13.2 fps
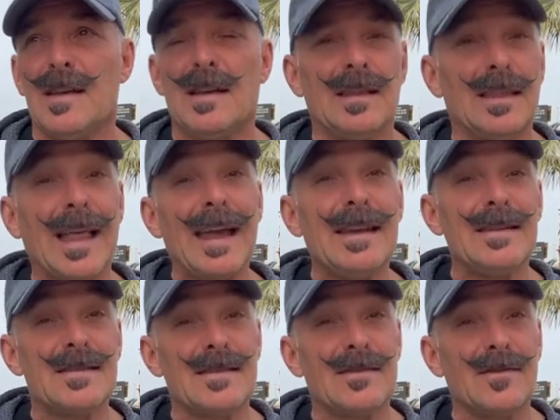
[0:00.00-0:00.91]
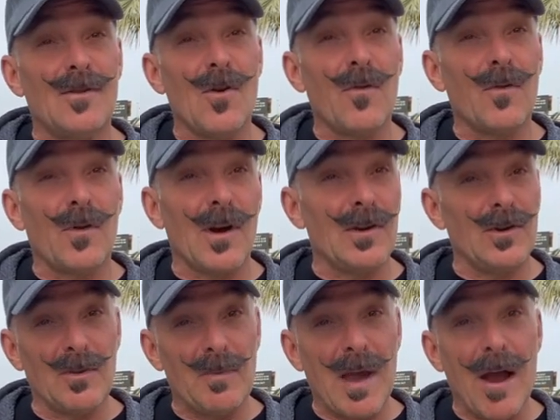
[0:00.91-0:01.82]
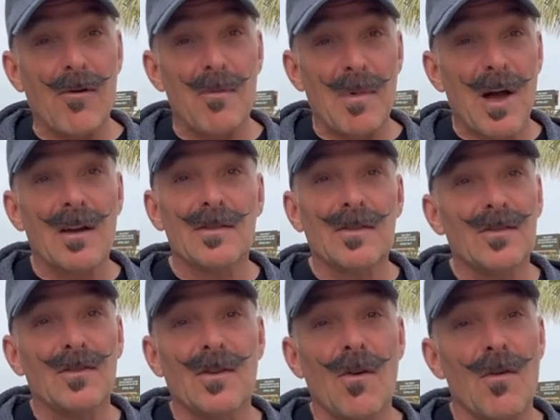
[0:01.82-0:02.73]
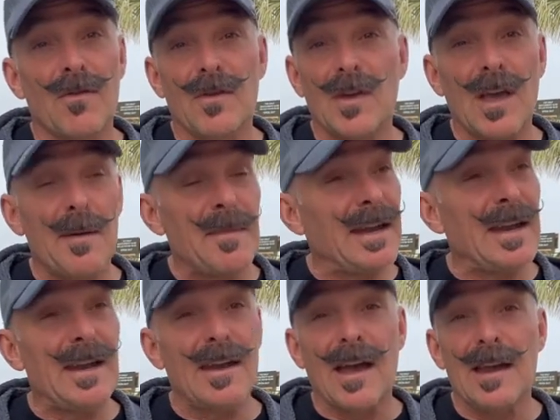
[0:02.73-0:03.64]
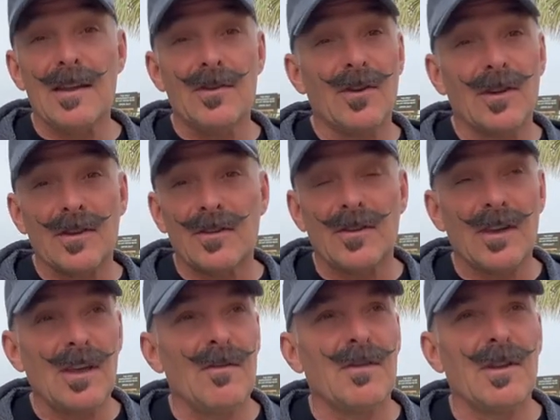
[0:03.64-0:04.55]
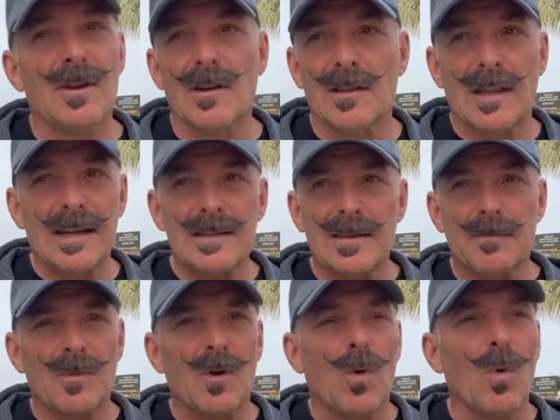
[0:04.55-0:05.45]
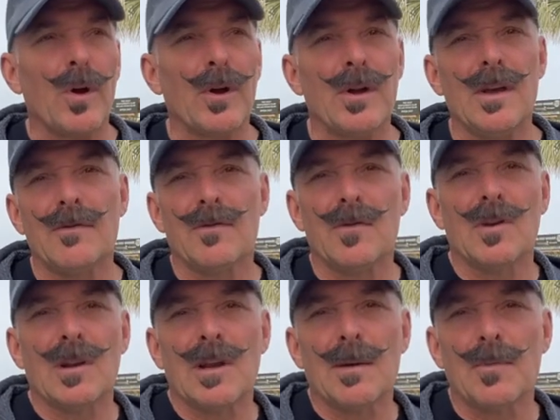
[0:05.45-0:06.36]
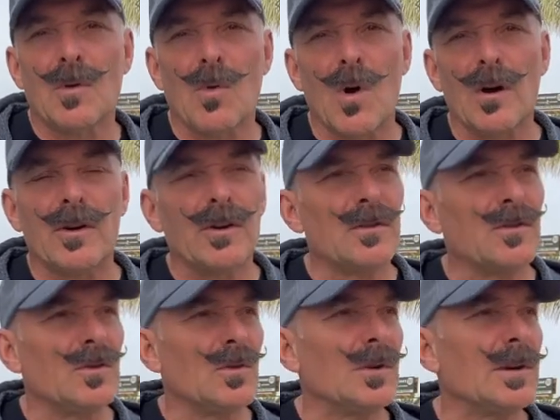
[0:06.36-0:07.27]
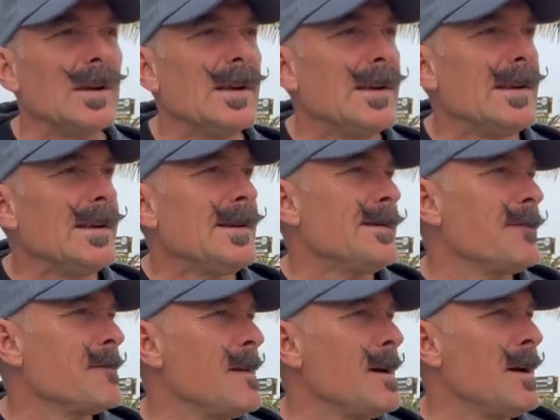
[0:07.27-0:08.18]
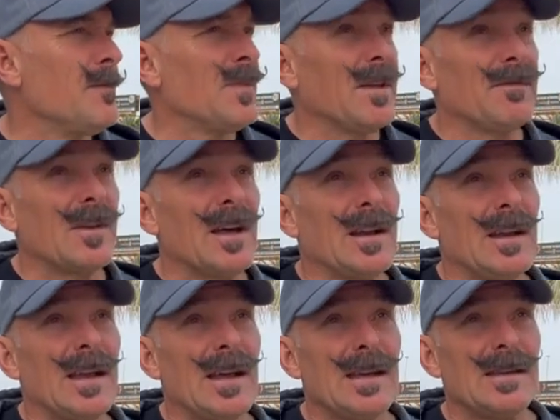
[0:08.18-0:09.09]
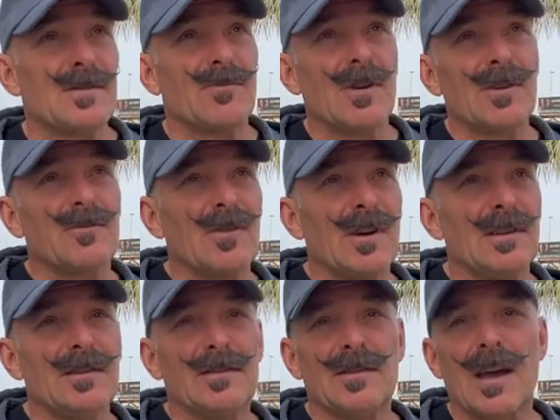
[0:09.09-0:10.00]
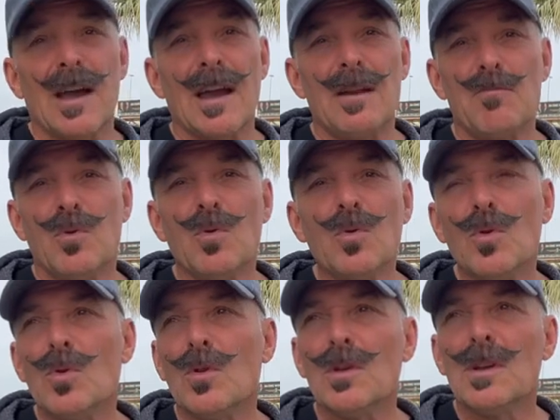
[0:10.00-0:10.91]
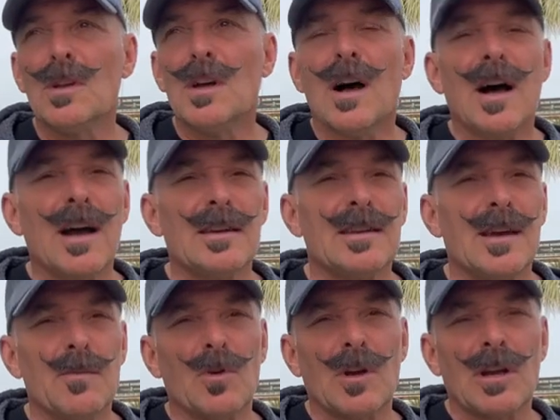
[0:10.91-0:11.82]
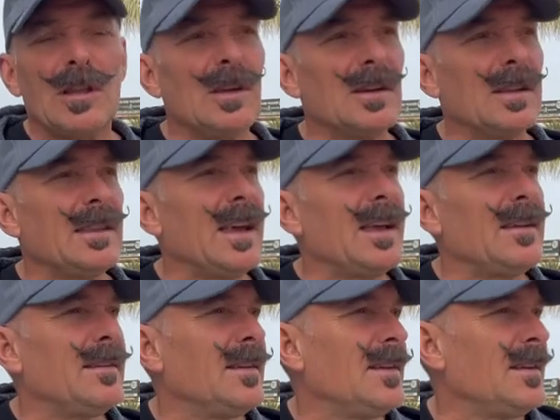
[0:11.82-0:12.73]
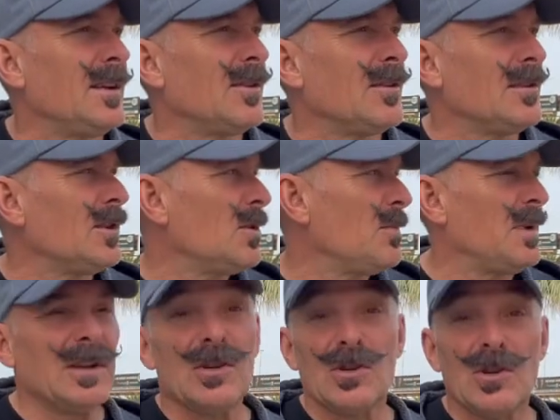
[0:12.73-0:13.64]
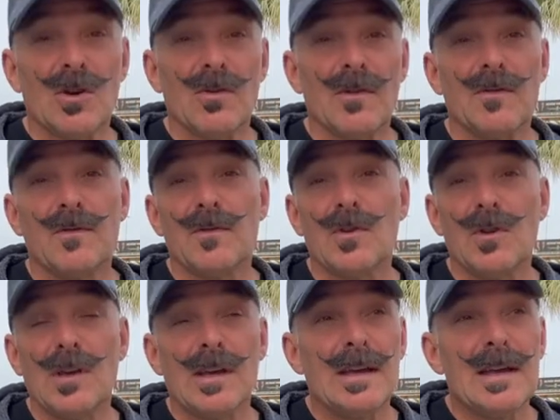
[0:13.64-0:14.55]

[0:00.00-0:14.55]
lights over on your power boxes. So if you come in at night, you can see over there, it lights up the whole area for hooking up your water and sewer. Um, they've got a nice restaurant inside, pool, hot tub. We're going to look at that uh, here in a little bit and show it to you.